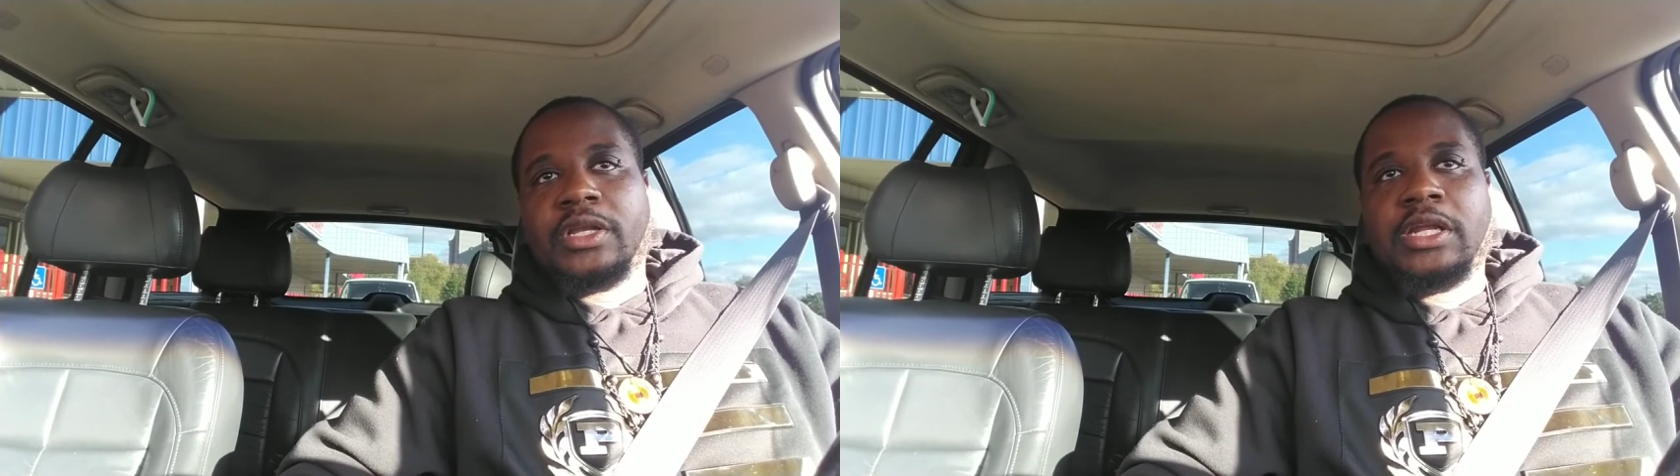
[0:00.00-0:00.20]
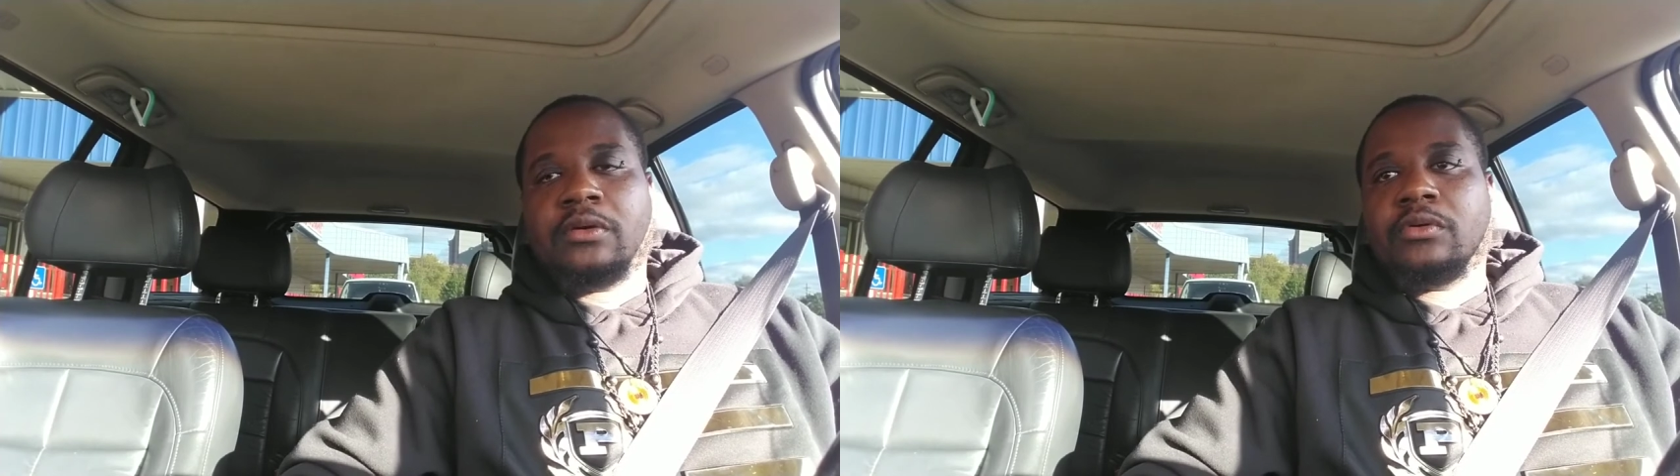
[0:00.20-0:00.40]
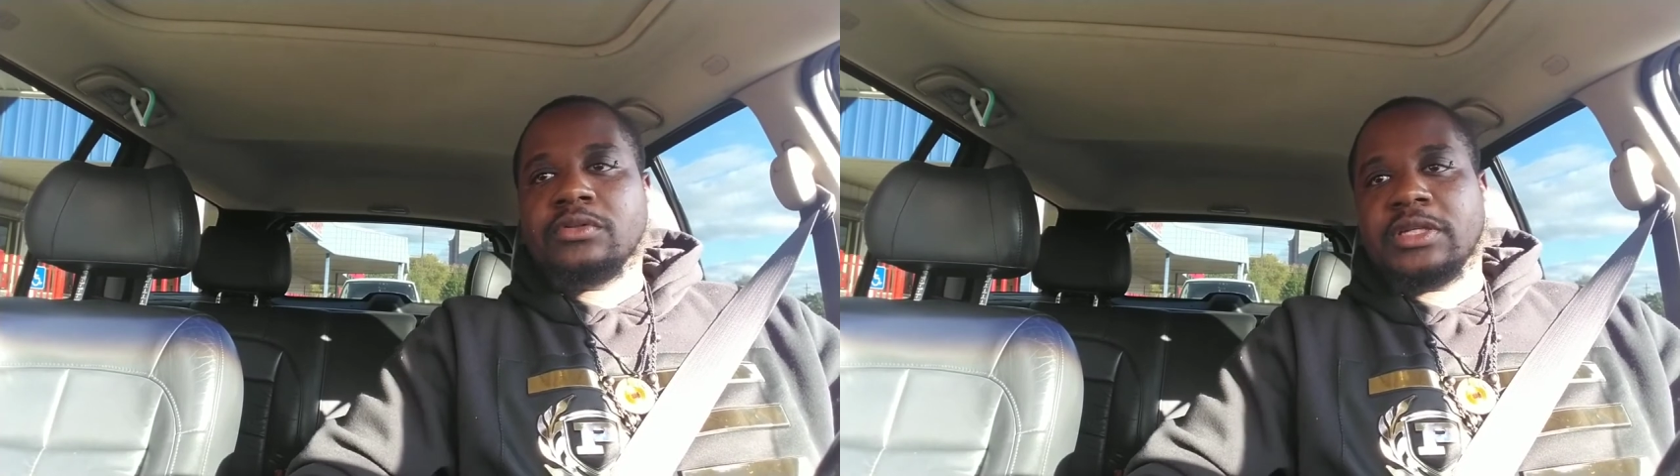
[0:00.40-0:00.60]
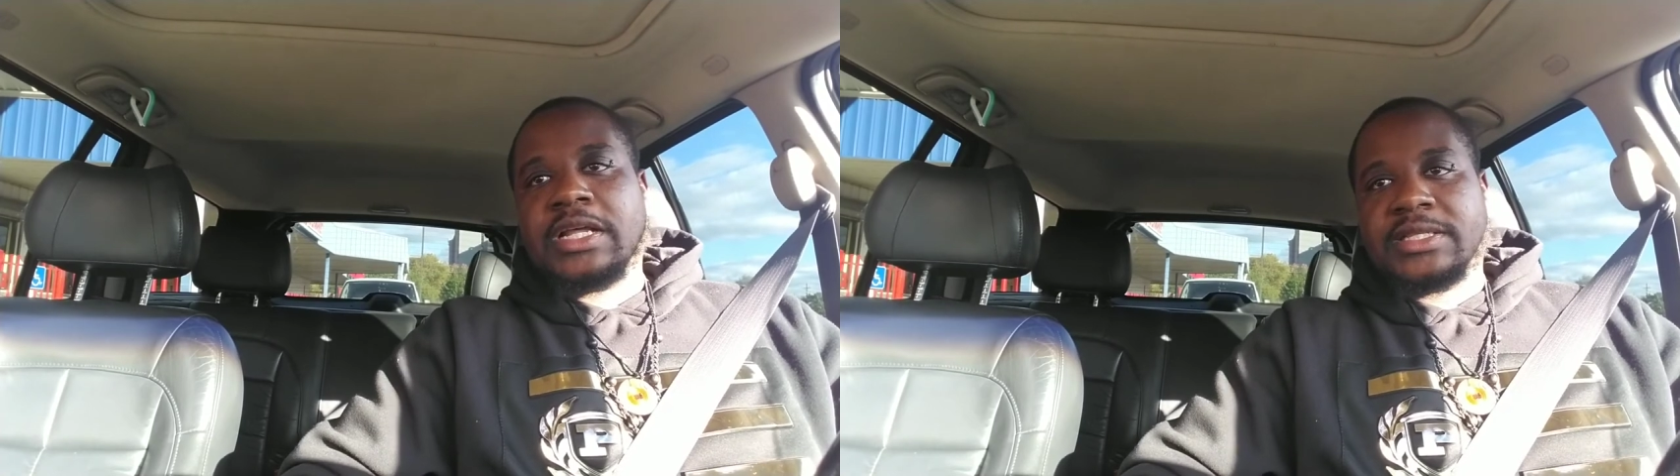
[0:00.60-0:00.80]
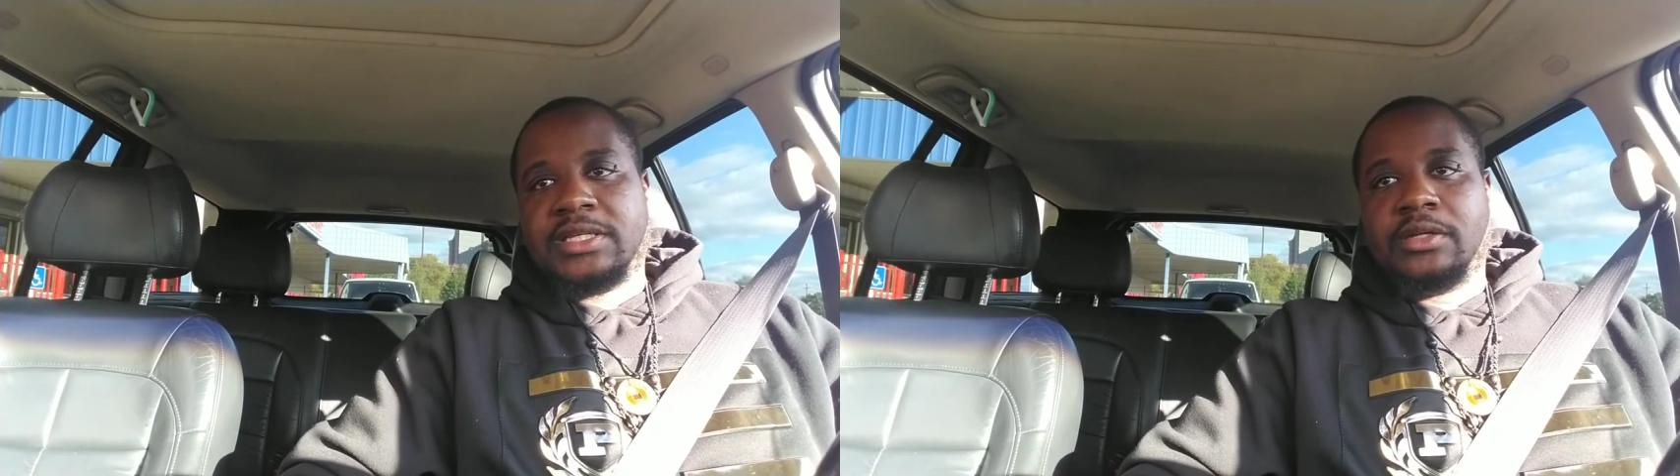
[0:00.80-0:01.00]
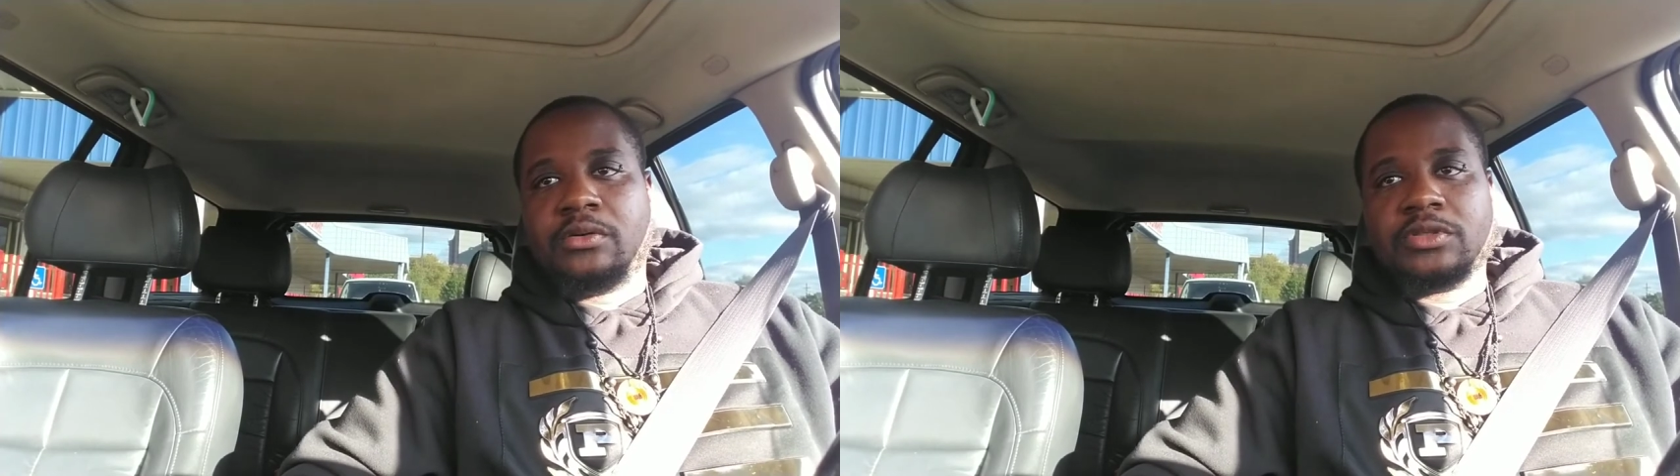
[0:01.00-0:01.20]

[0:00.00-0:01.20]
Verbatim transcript: Negroes and Latinos,